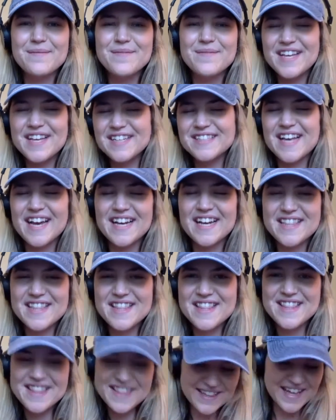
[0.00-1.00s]
things like
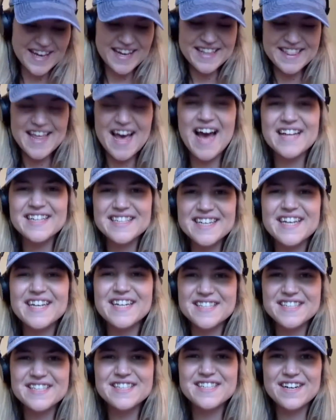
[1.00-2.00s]
that to get
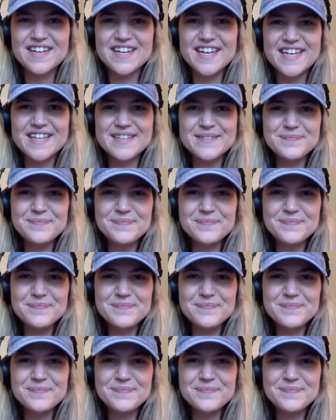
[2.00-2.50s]
us started.